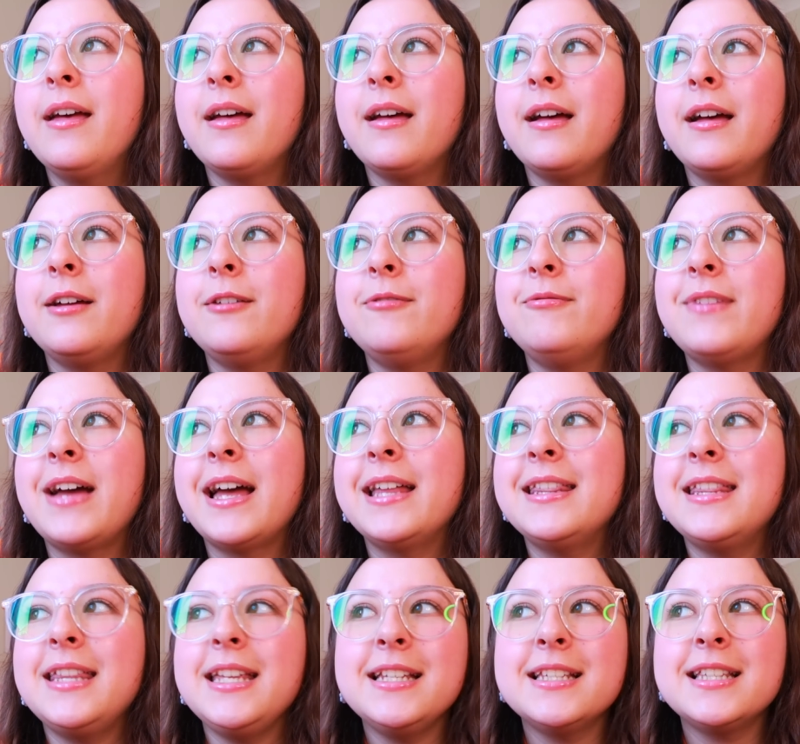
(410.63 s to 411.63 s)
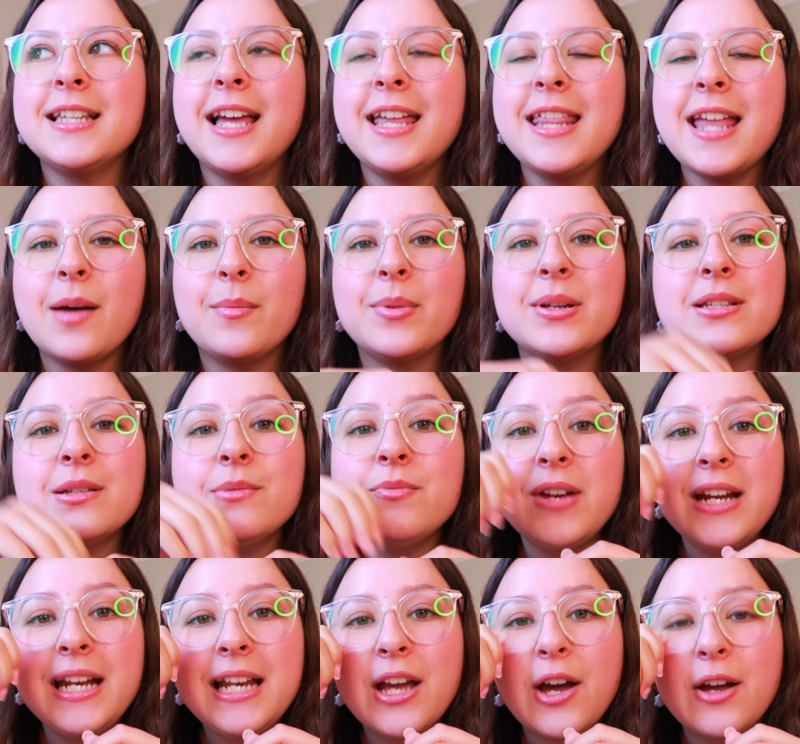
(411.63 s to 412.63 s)
and things like that, because I'm
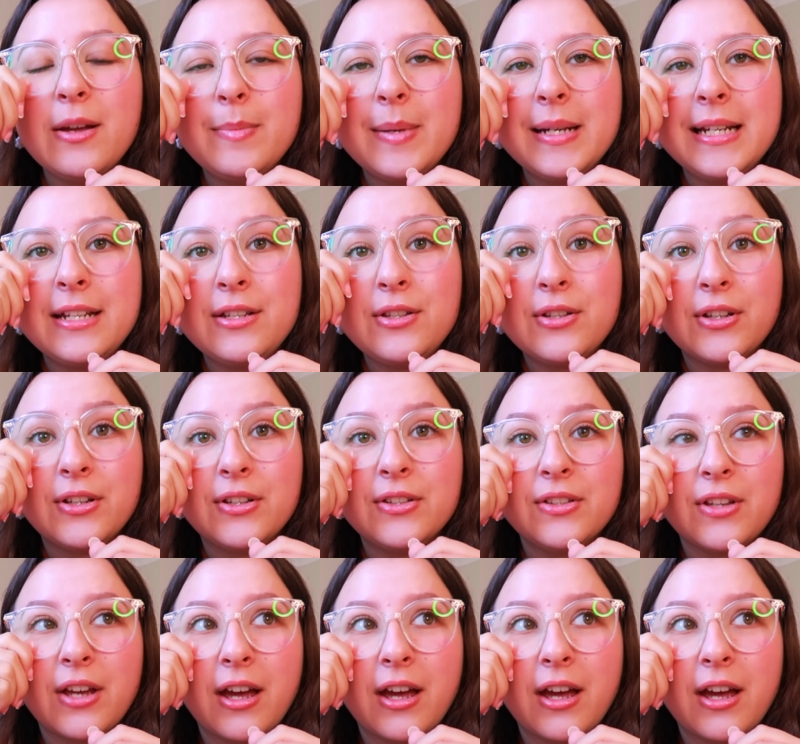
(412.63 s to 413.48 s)
really hoping it does.